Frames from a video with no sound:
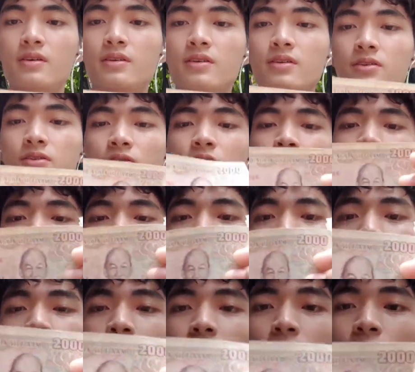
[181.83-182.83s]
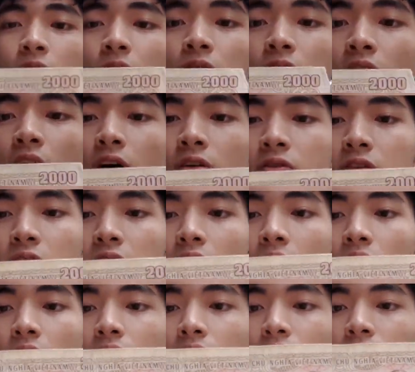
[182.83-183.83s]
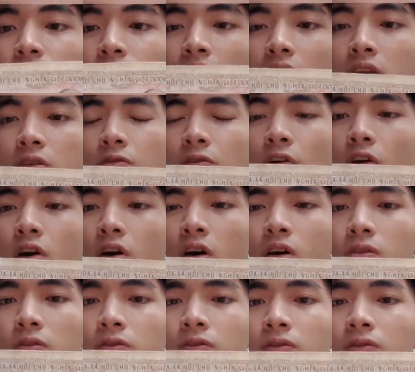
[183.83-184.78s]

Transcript: So this is 2,000 dong. In front of